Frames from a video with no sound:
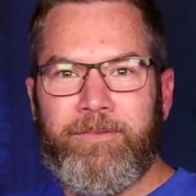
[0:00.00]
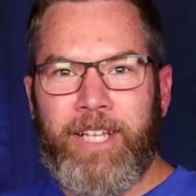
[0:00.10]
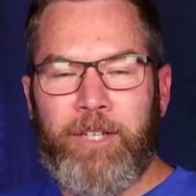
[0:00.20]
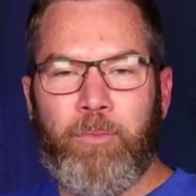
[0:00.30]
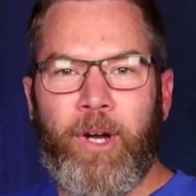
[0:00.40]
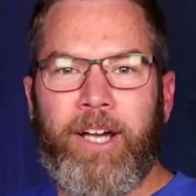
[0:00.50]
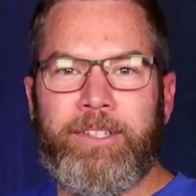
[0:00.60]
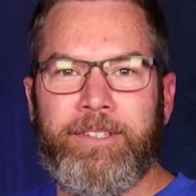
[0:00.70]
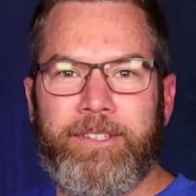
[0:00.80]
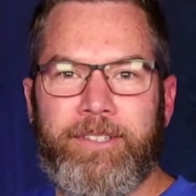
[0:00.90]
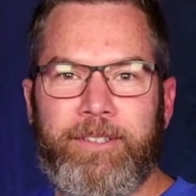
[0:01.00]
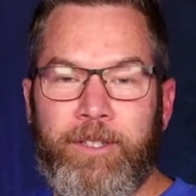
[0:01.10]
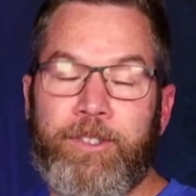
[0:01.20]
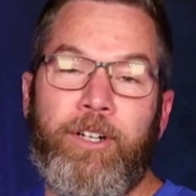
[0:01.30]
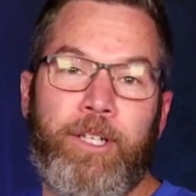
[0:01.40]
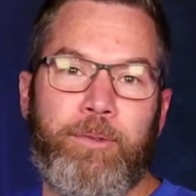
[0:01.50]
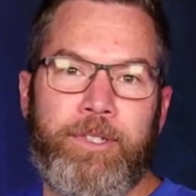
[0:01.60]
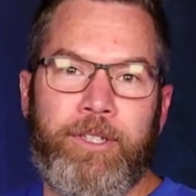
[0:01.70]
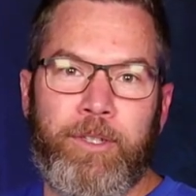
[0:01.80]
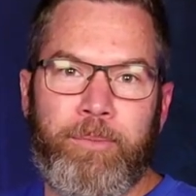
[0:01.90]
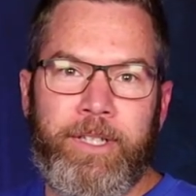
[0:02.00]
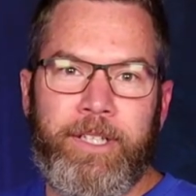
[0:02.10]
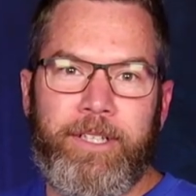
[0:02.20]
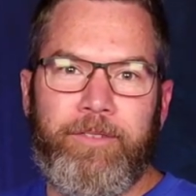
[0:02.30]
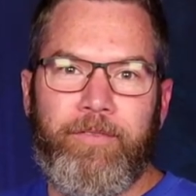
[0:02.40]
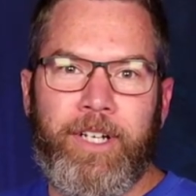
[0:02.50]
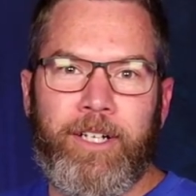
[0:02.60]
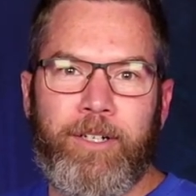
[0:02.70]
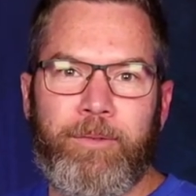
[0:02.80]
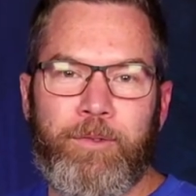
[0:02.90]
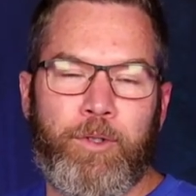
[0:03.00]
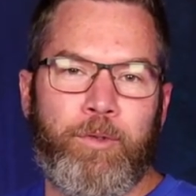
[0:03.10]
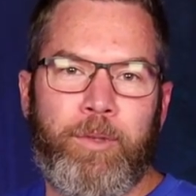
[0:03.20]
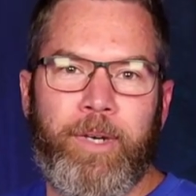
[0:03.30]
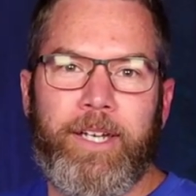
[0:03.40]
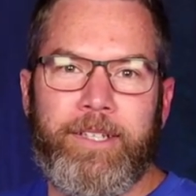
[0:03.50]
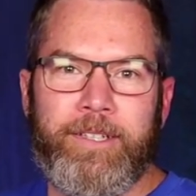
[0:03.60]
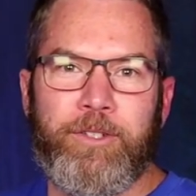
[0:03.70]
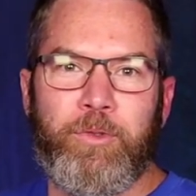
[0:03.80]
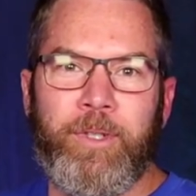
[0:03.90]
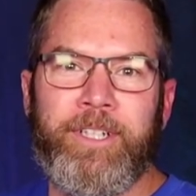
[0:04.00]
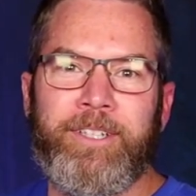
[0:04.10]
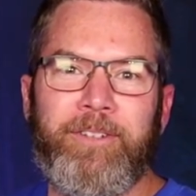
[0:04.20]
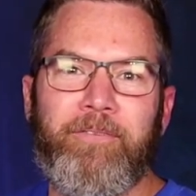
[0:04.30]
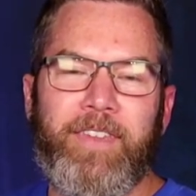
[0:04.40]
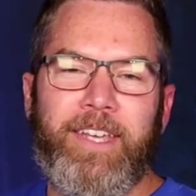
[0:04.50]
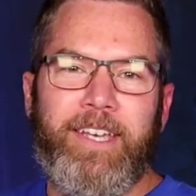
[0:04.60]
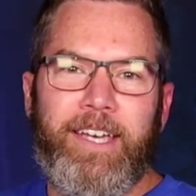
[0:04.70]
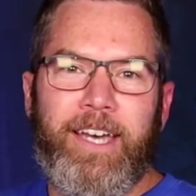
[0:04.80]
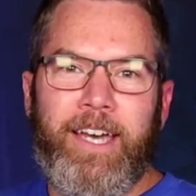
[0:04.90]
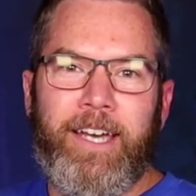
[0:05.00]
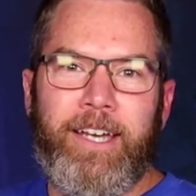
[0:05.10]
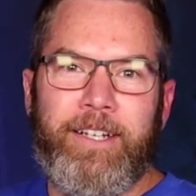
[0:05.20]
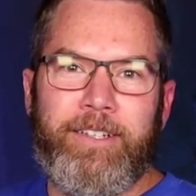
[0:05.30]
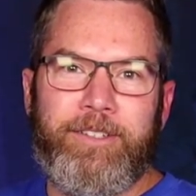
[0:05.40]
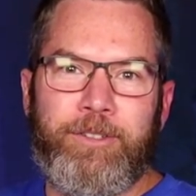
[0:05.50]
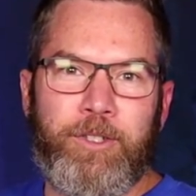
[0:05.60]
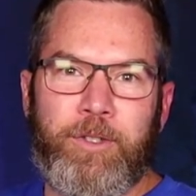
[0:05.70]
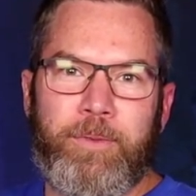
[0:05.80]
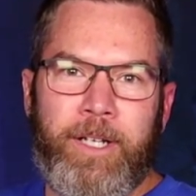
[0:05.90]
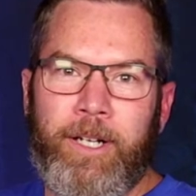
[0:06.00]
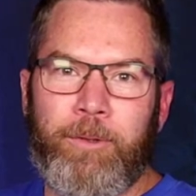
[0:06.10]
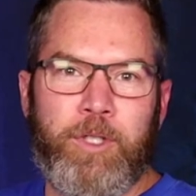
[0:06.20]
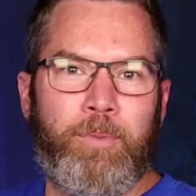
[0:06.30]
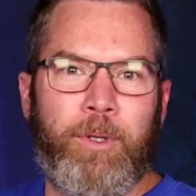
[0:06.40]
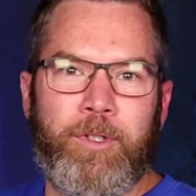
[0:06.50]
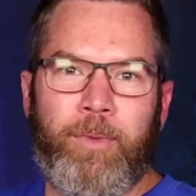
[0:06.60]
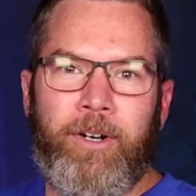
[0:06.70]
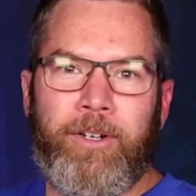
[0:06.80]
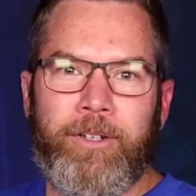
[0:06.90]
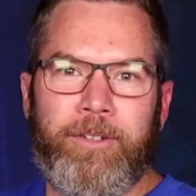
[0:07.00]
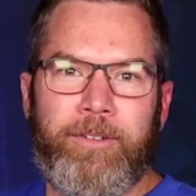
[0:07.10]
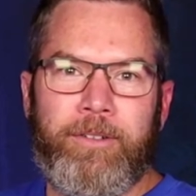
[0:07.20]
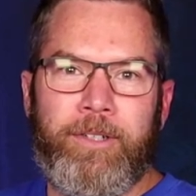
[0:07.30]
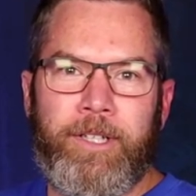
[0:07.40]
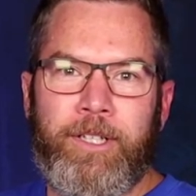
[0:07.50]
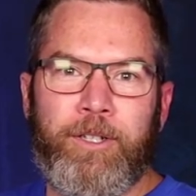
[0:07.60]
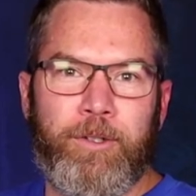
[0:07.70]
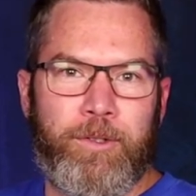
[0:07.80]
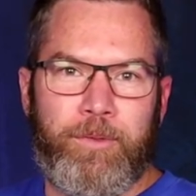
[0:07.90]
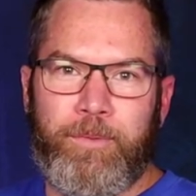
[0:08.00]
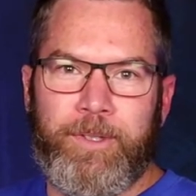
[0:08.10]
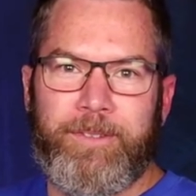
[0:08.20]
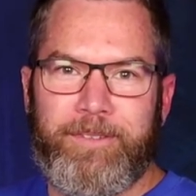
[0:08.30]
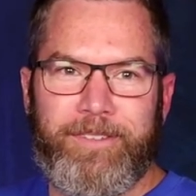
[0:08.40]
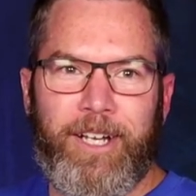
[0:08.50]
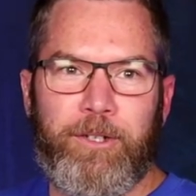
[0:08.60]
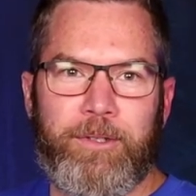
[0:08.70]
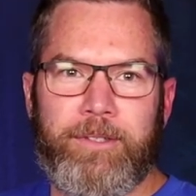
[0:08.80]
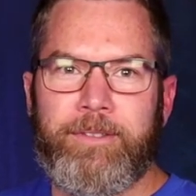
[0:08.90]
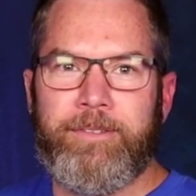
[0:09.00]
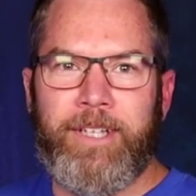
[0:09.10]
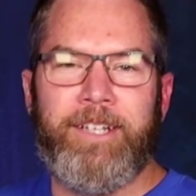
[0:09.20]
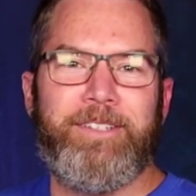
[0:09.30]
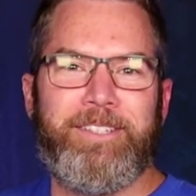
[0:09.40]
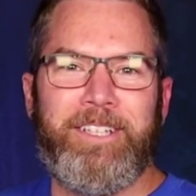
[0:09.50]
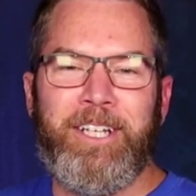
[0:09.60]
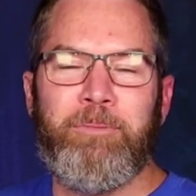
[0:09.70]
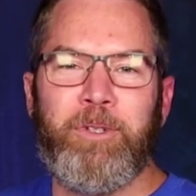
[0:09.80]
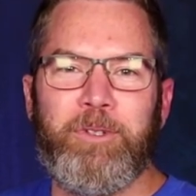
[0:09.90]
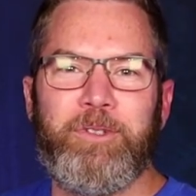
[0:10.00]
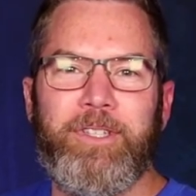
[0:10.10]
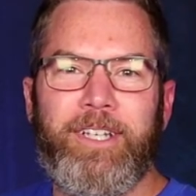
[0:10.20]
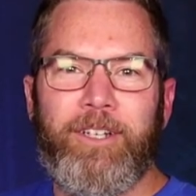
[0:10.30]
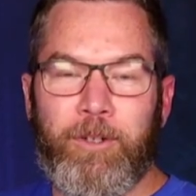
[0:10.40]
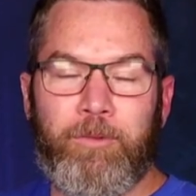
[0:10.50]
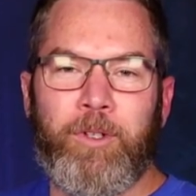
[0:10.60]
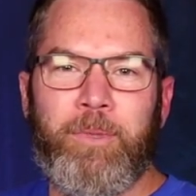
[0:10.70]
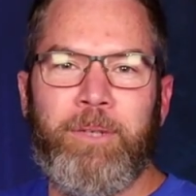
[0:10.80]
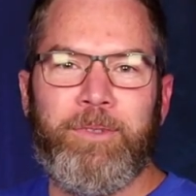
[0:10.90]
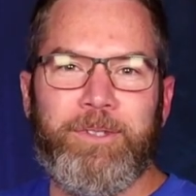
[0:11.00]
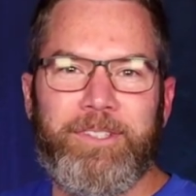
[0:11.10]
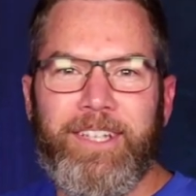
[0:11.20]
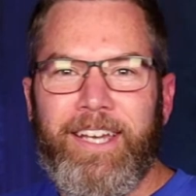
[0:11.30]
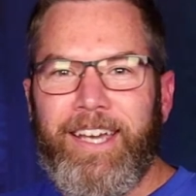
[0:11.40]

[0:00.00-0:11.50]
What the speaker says: they'd practiced, a song that was dear to me. It was a remake, It As Well, and just had always spoke to my heart in the years when I used to stand and sing hymnals, from hymnals.